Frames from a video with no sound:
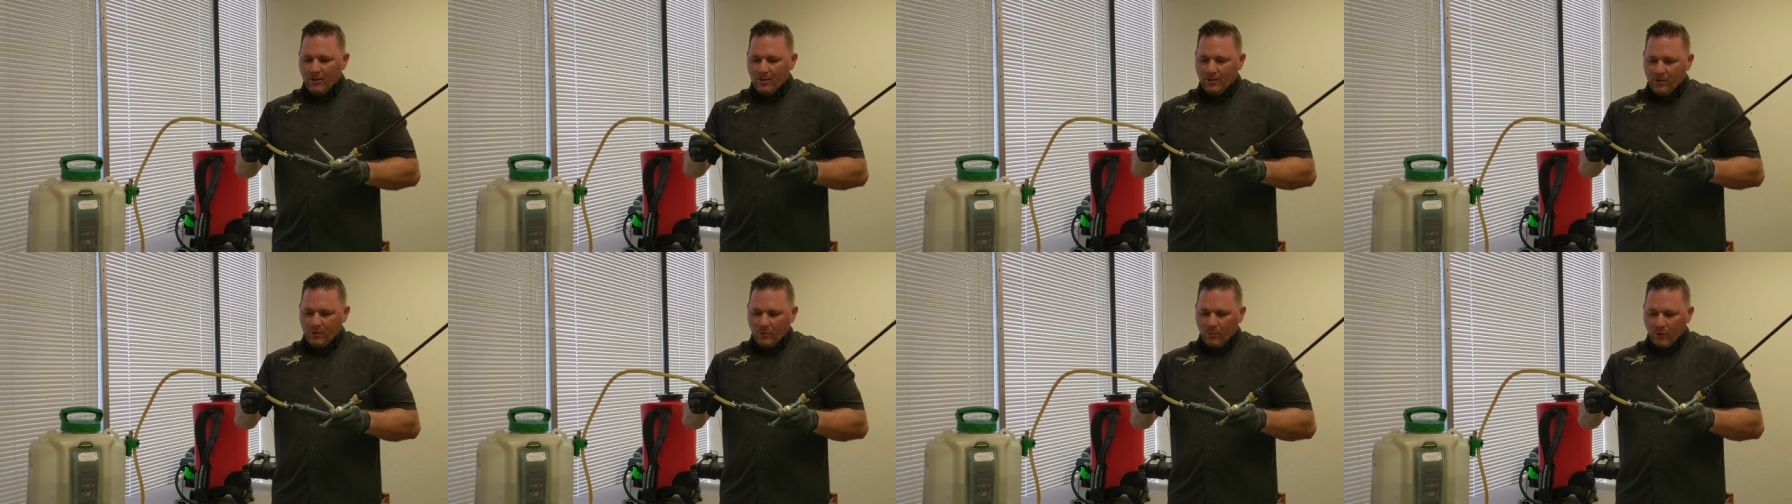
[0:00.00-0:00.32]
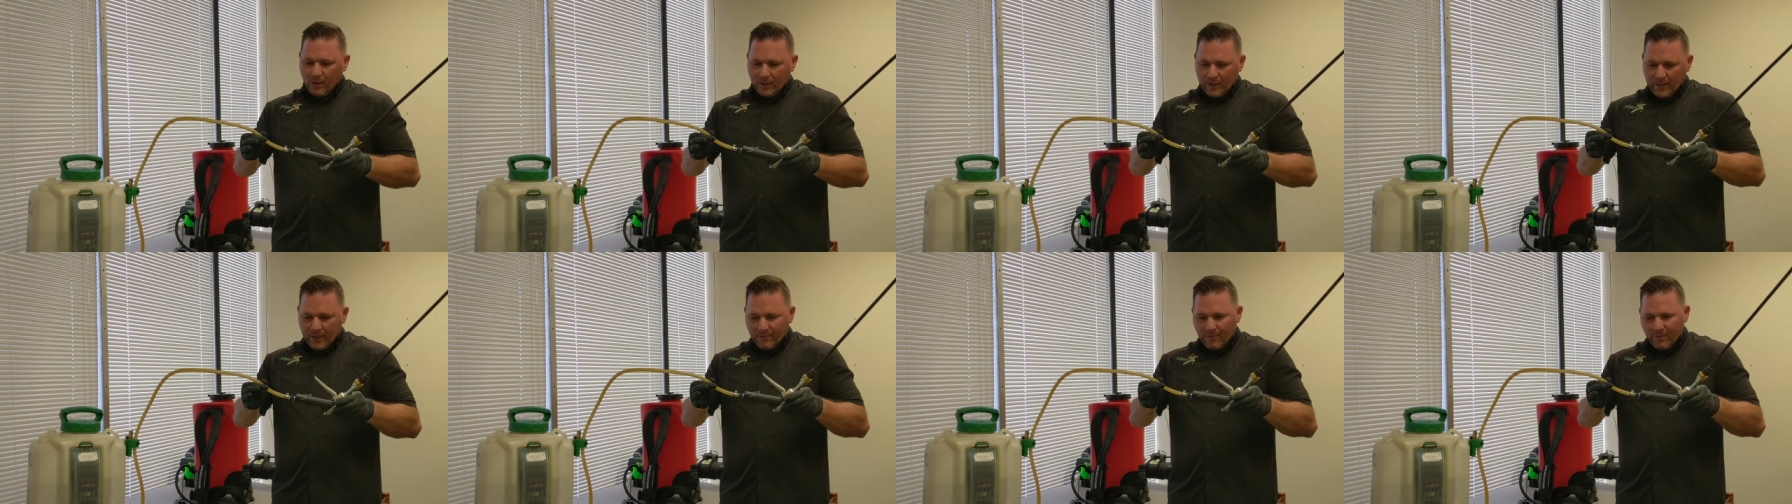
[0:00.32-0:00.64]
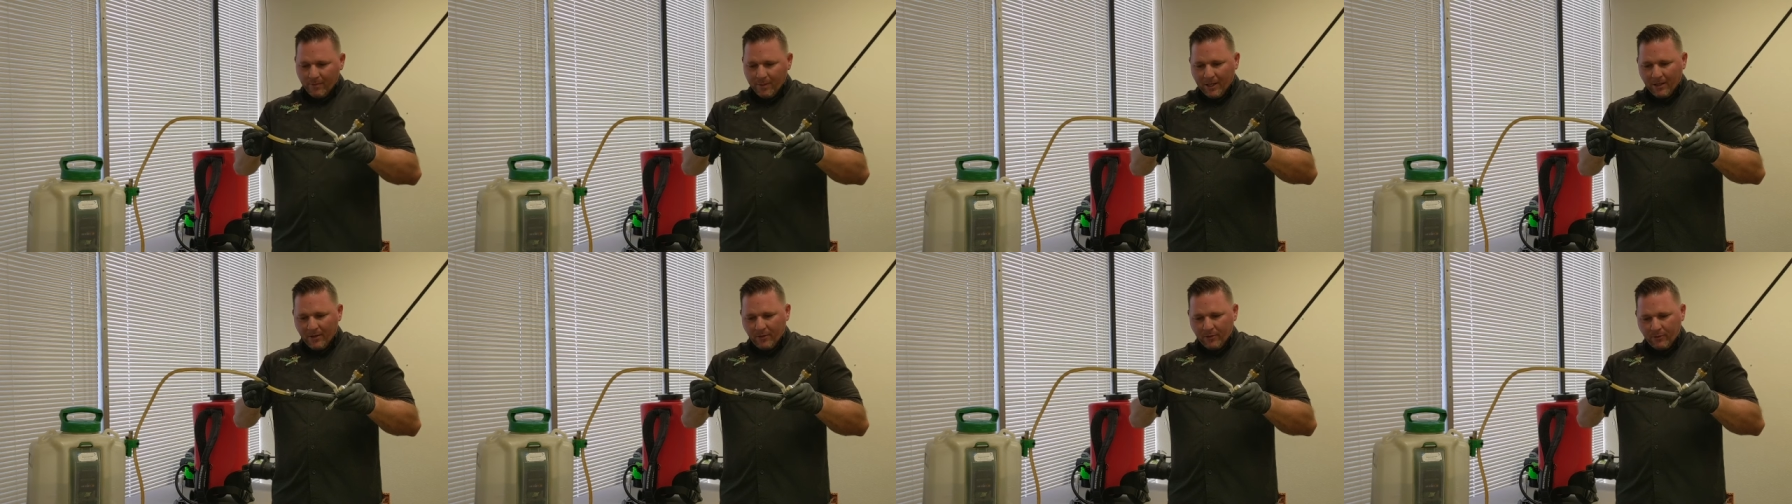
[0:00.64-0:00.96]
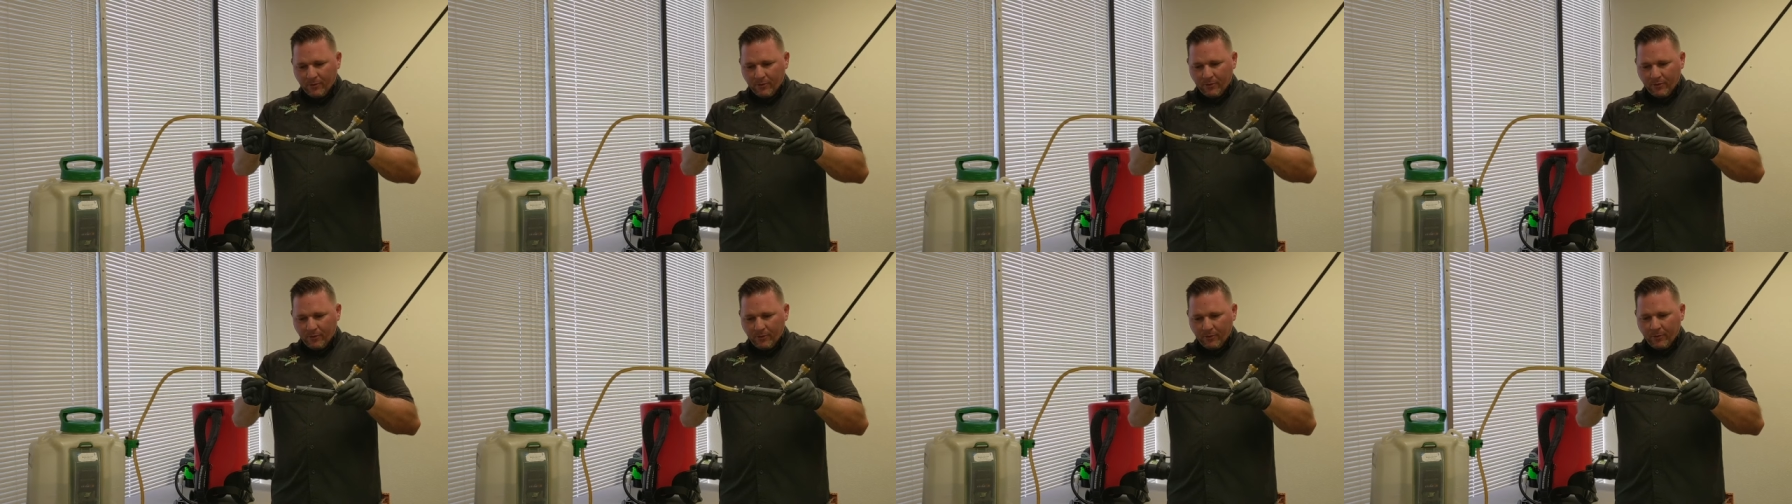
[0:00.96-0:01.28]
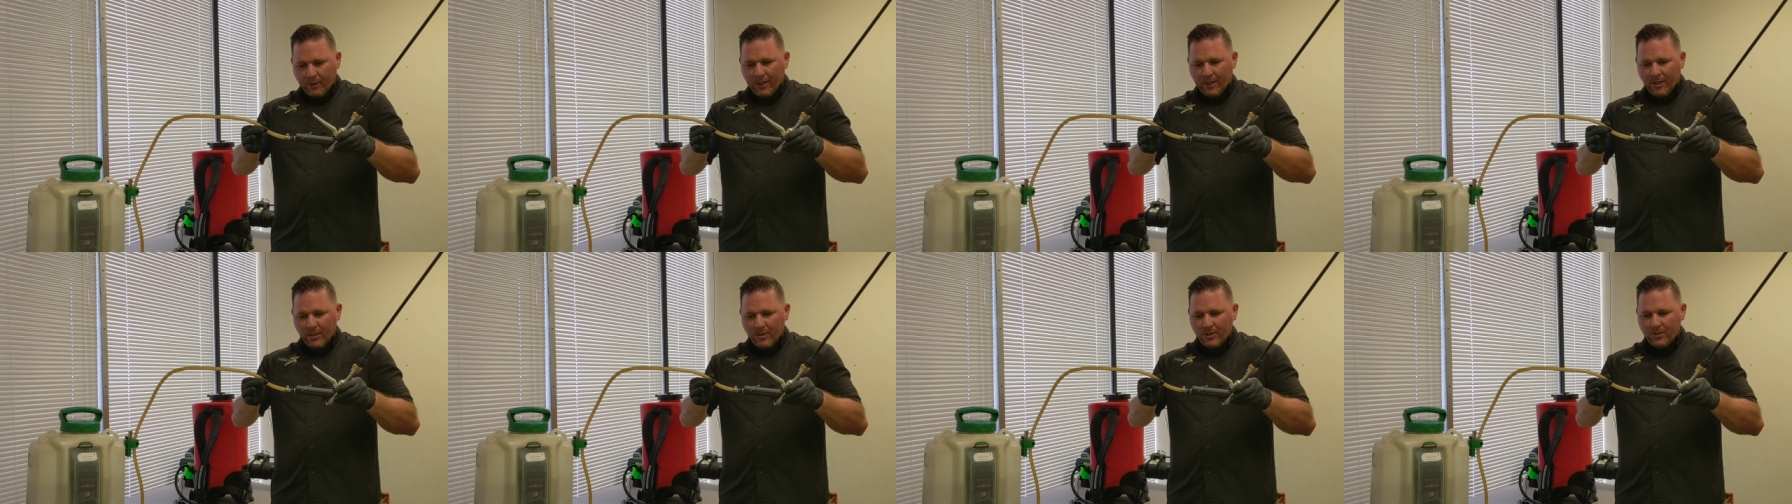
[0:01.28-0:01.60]
You want to leave about 3
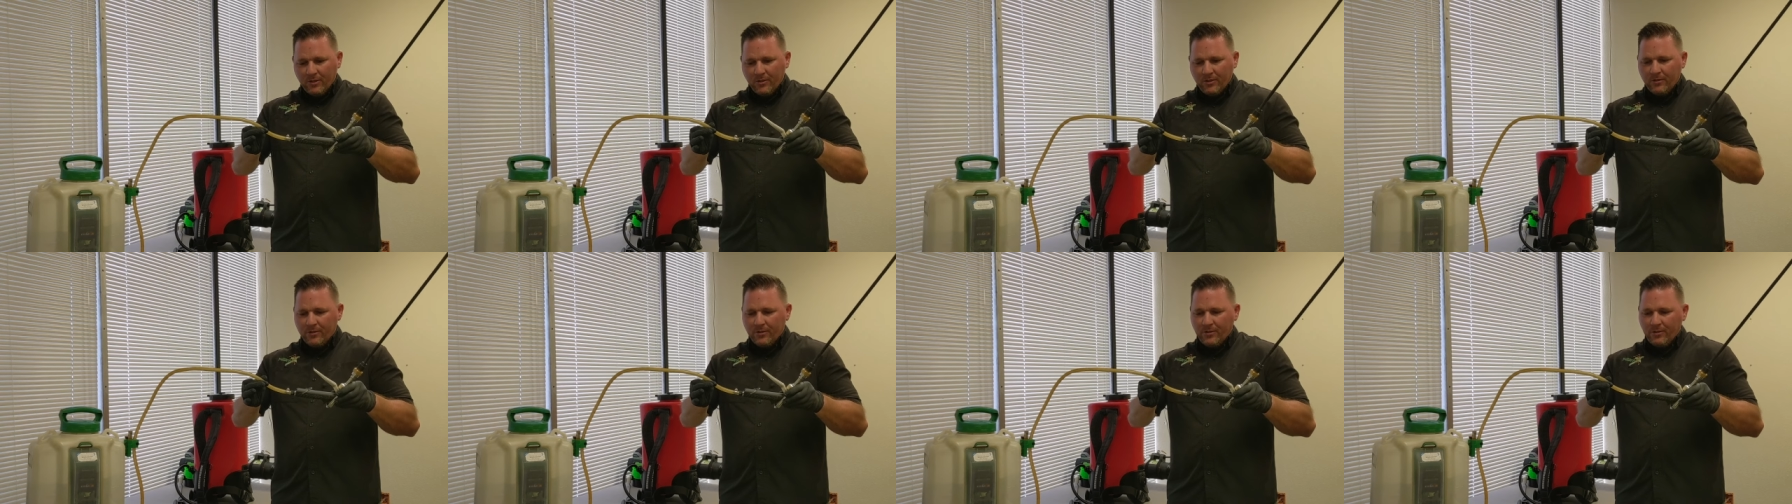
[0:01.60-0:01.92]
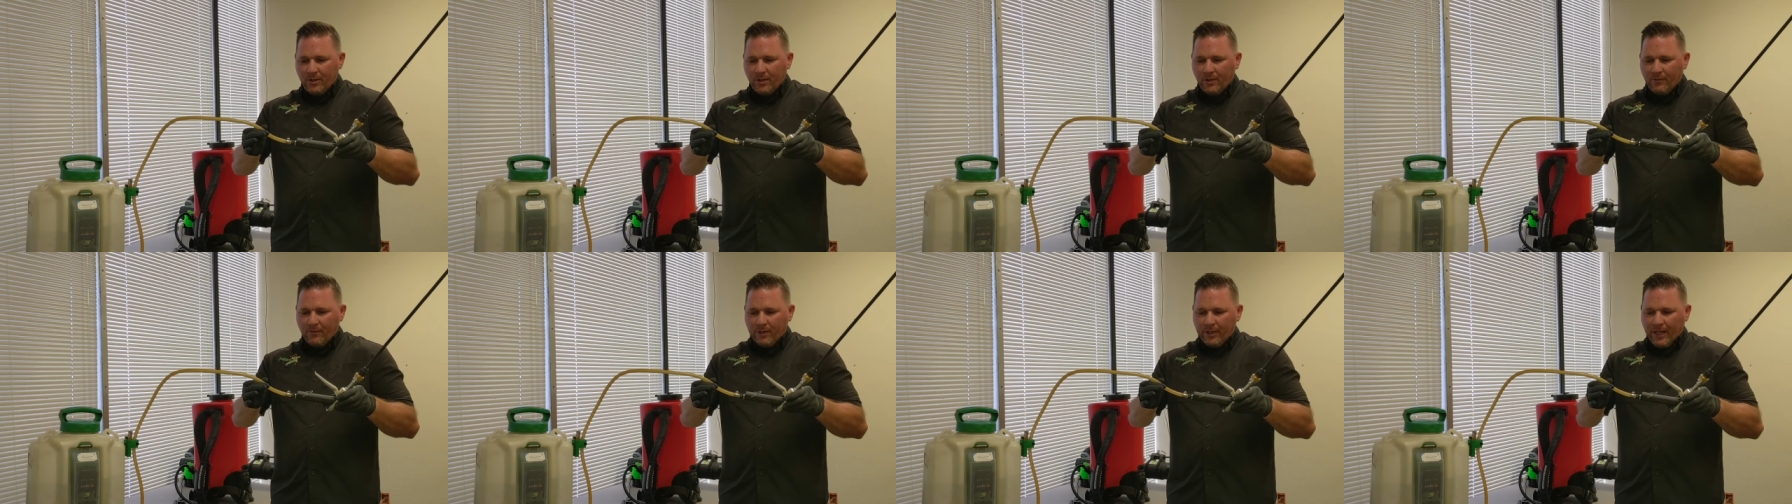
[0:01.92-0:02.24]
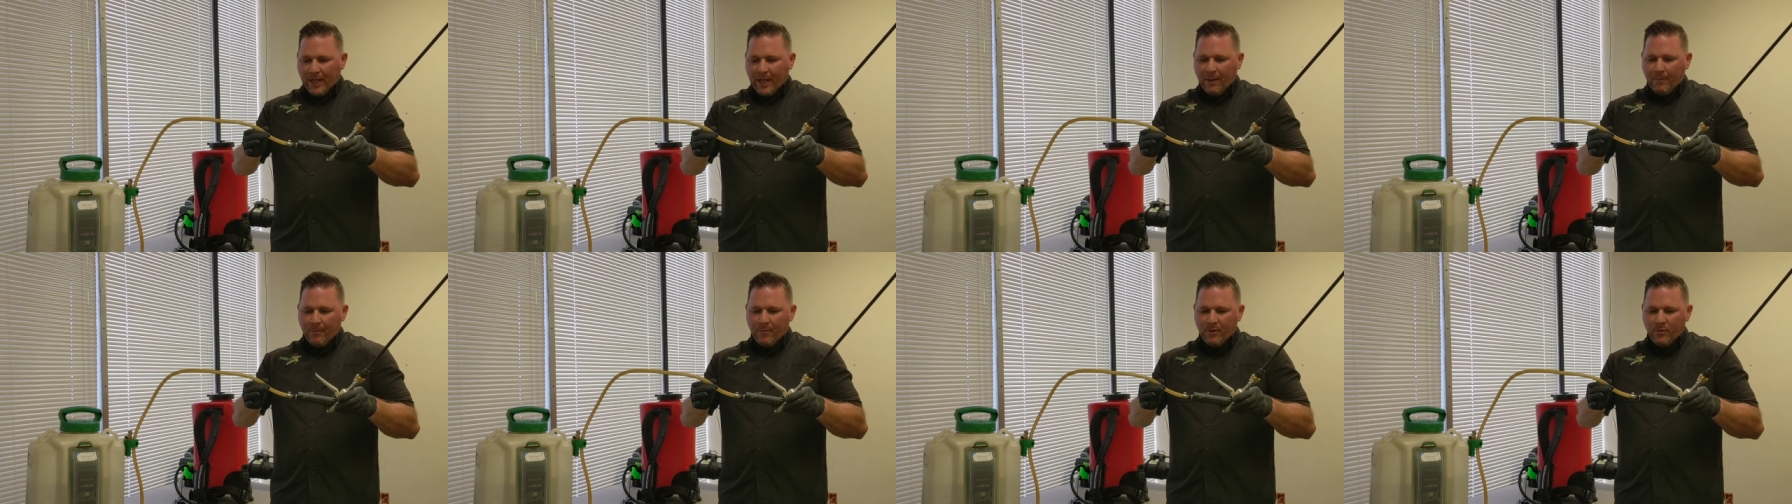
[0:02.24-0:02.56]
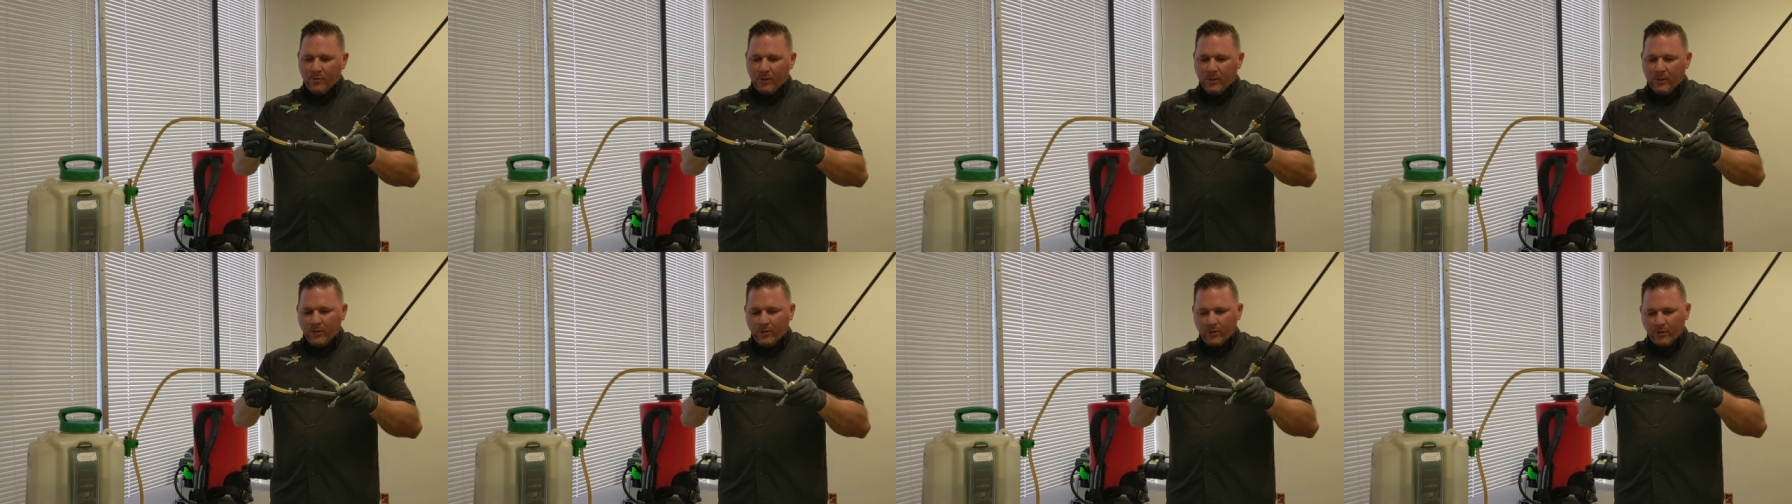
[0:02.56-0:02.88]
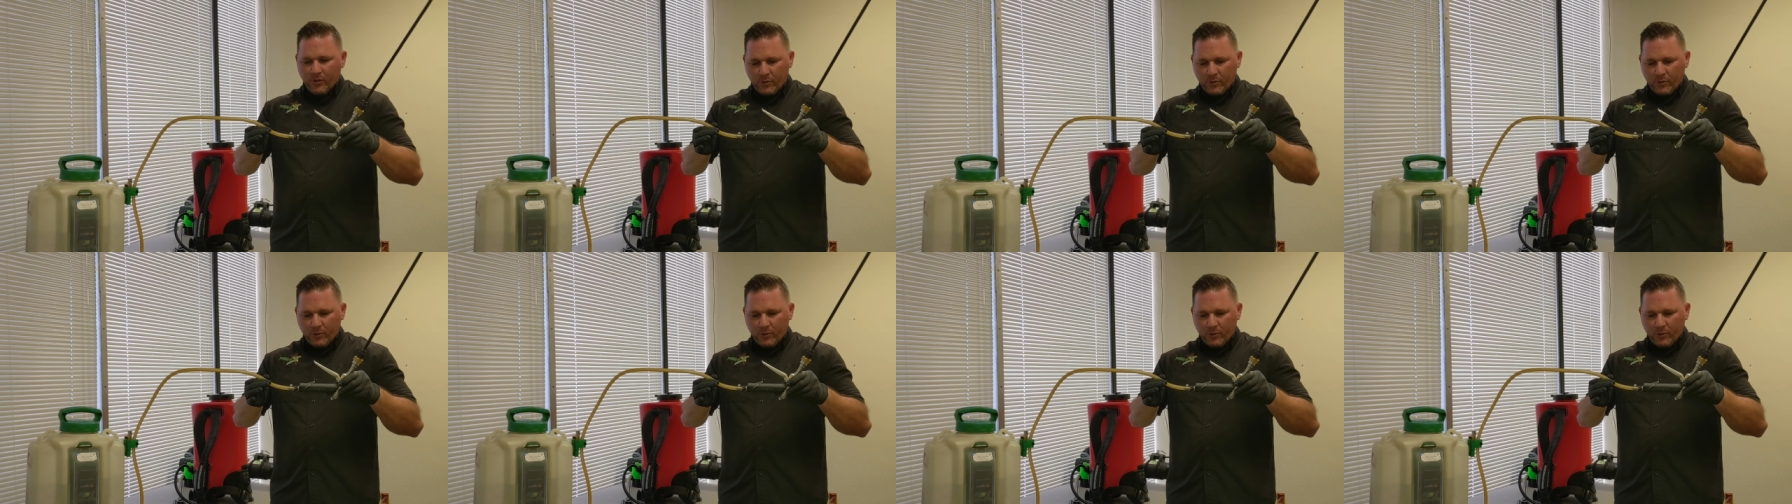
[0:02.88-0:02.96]
inches of a gap between